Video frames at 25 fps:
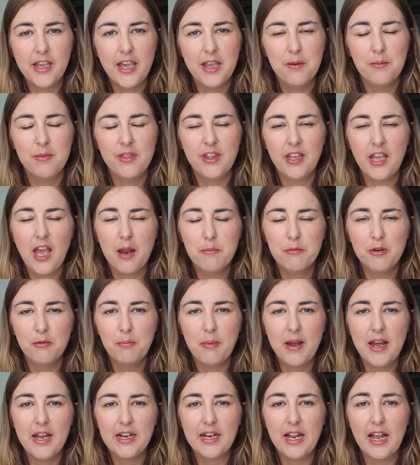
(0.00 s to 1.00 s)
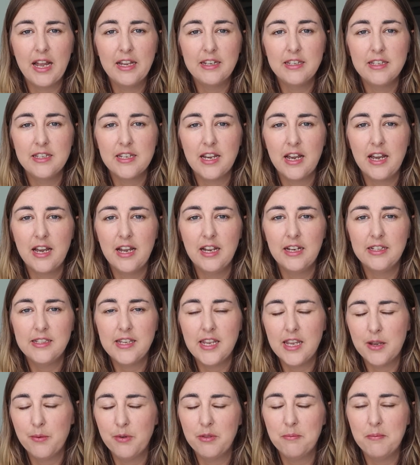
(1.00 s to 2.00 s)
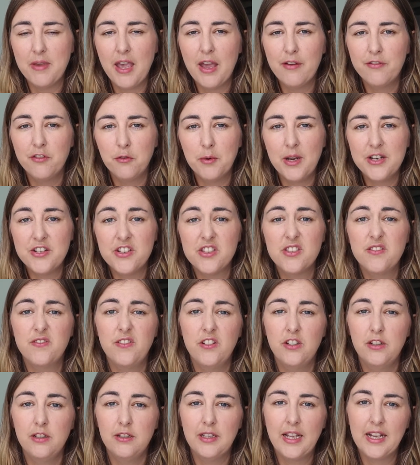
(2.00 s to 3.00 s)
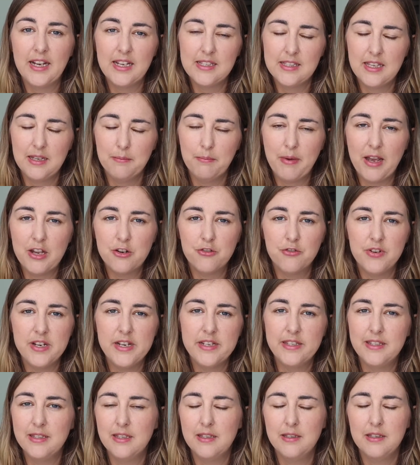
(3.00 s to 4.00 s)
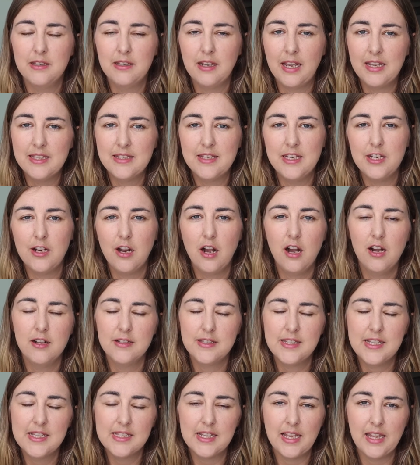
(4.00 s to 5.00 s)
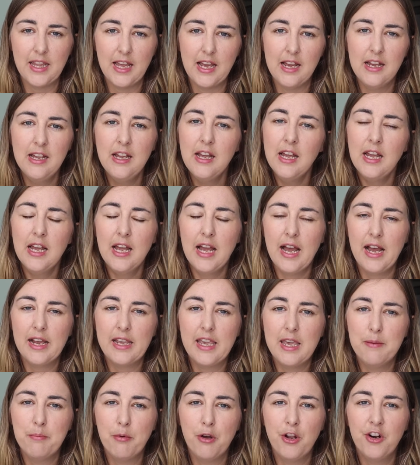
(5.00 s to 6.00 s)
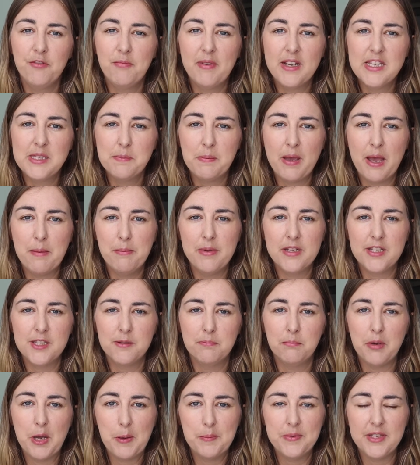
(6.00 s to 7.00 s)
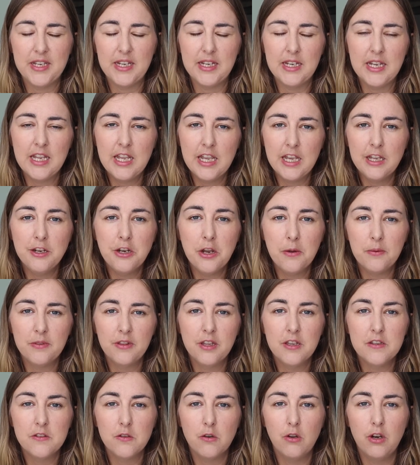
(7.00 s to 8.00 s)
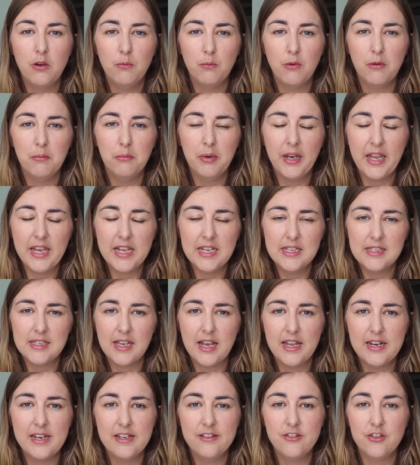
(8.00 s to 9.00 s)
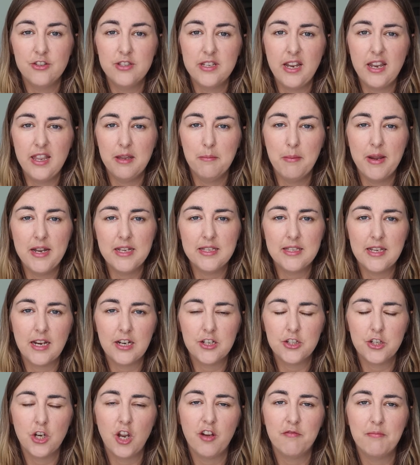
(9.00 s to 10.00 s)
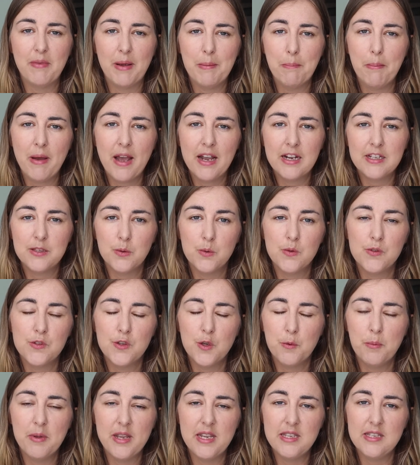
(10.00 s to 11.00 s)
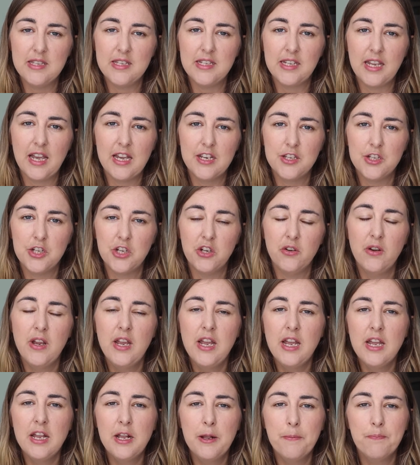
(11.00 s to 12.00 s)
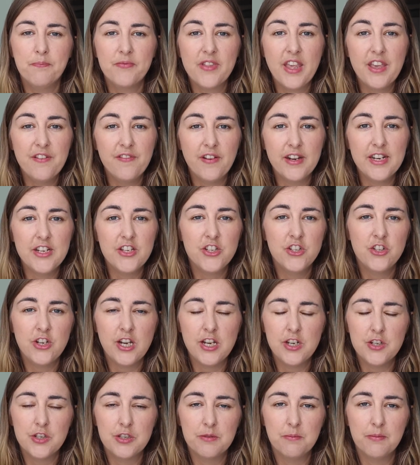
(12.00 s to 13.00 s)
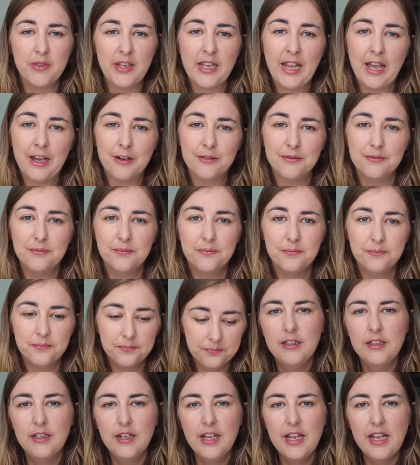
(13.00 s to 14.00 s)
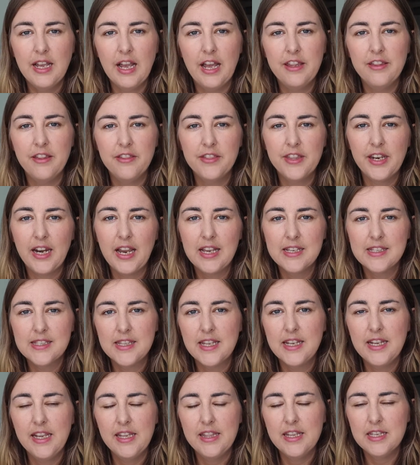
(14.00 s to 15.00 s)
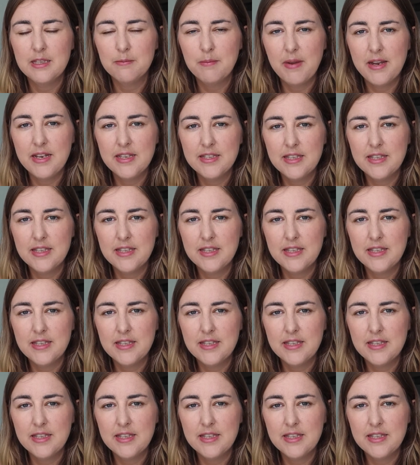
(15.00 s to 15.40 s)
came with the camera bag, and I take it with me everywhere just for, like I said, batteries and SD cards, things like that. I keep all of my spare bits and bobs in here, knowing that it's all in one place and it's just in the main section of my bag, so it's super easy to get to if I need to change something out. And then the last thing in this main